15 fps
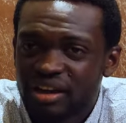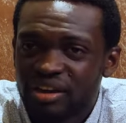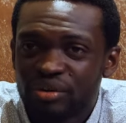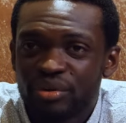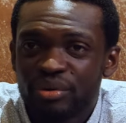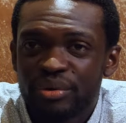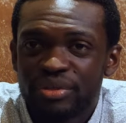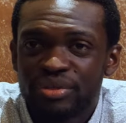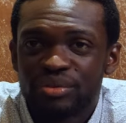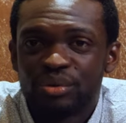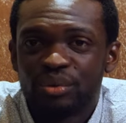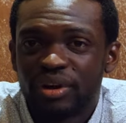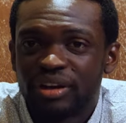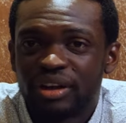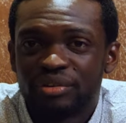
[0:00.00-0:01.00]
I agree with
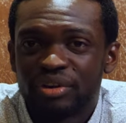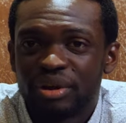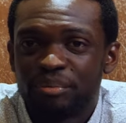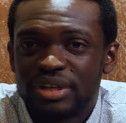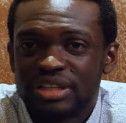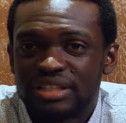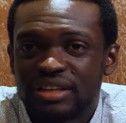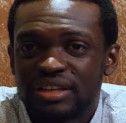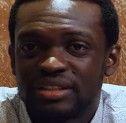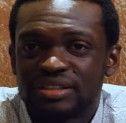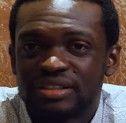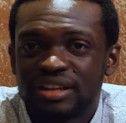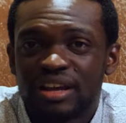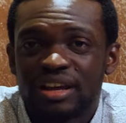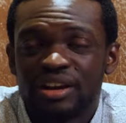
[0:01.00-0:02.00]
you
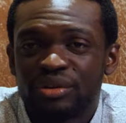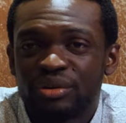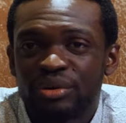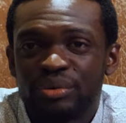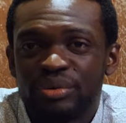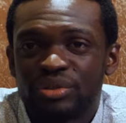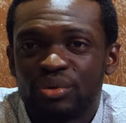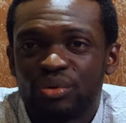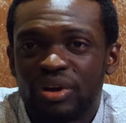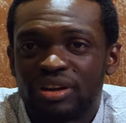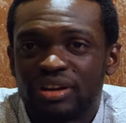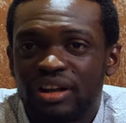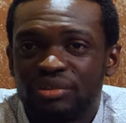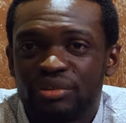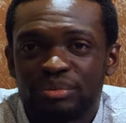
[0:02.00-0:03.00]
100%. I agree with you
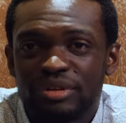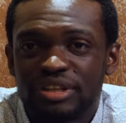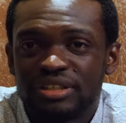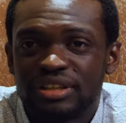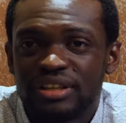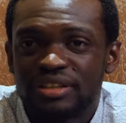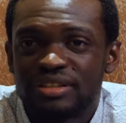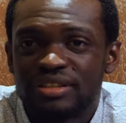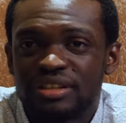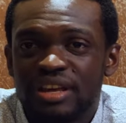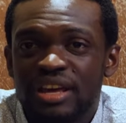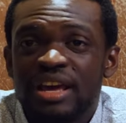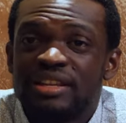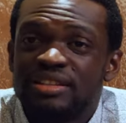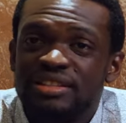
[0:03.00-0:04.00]
100%.
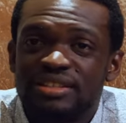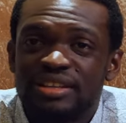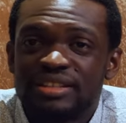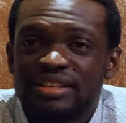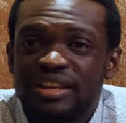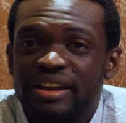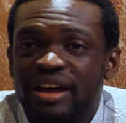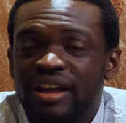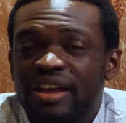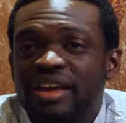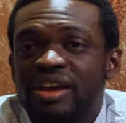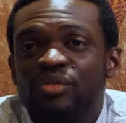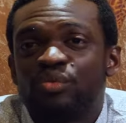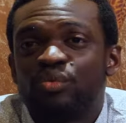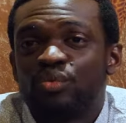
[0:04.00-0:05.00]
Jesus said that
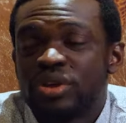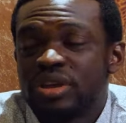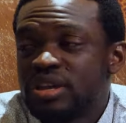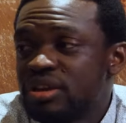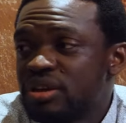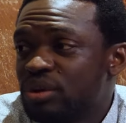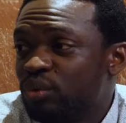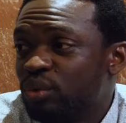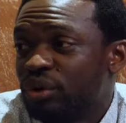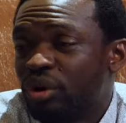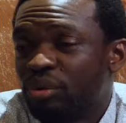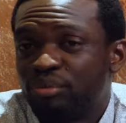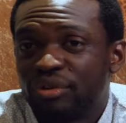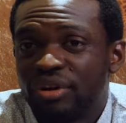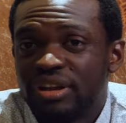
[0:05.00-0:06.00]
if we will
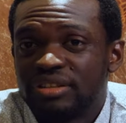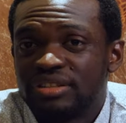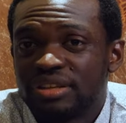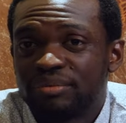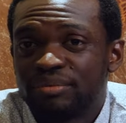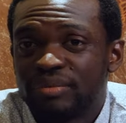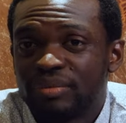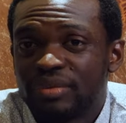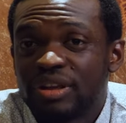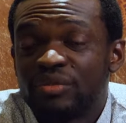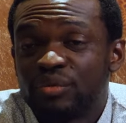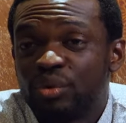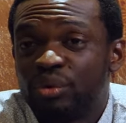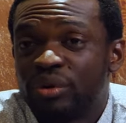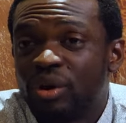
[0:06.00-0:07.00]
not praise him,
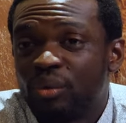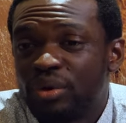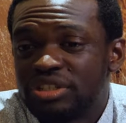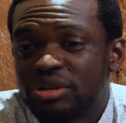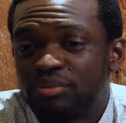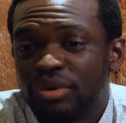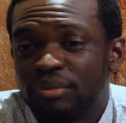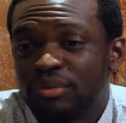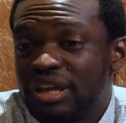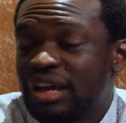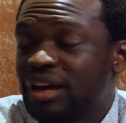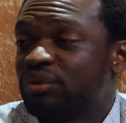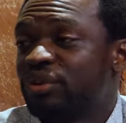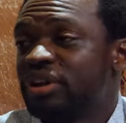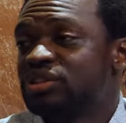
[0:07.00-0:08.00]
if we will not worship him, he
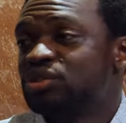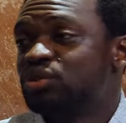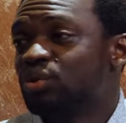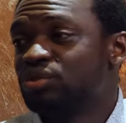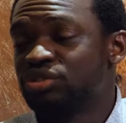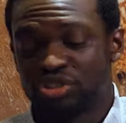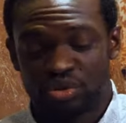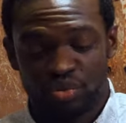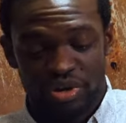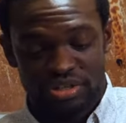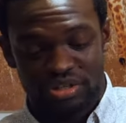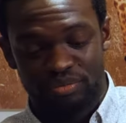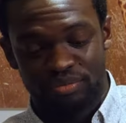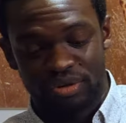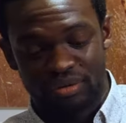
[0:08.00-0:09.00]
can raise stones to
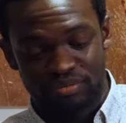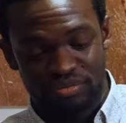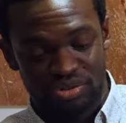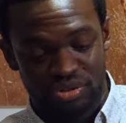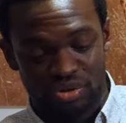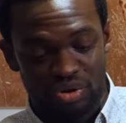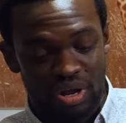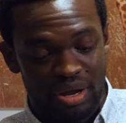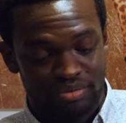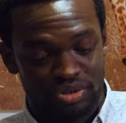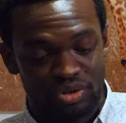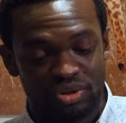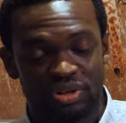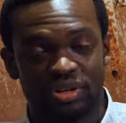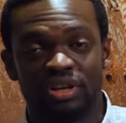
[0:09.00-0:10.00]
worship him. So
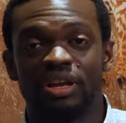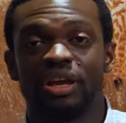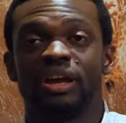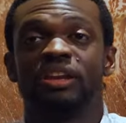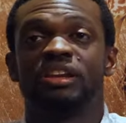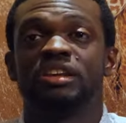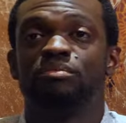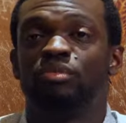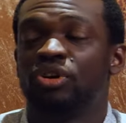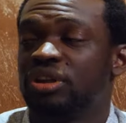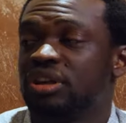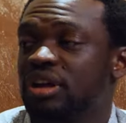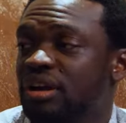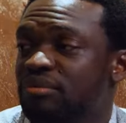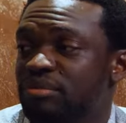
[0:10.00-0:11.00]
absolutely
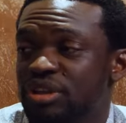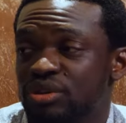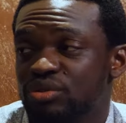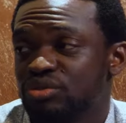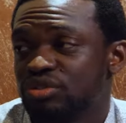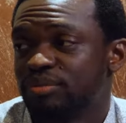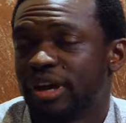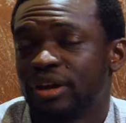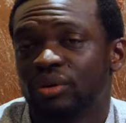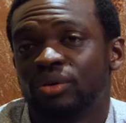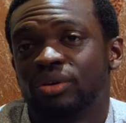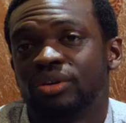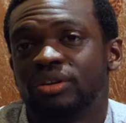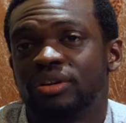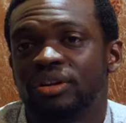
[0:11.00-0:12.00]
anybody can be used by
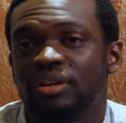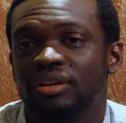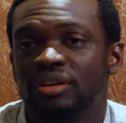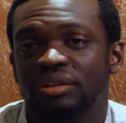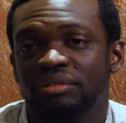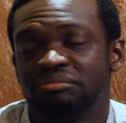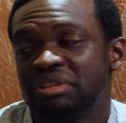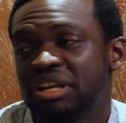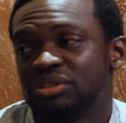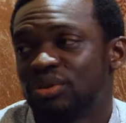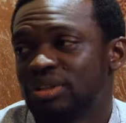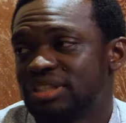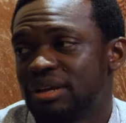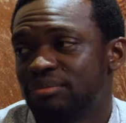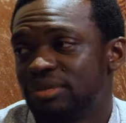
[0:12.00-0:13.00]
God. That's
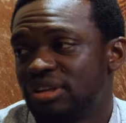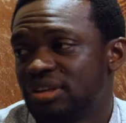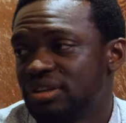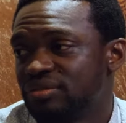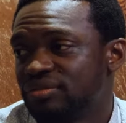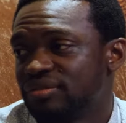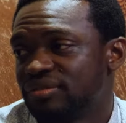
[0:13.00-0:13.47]
what I believe.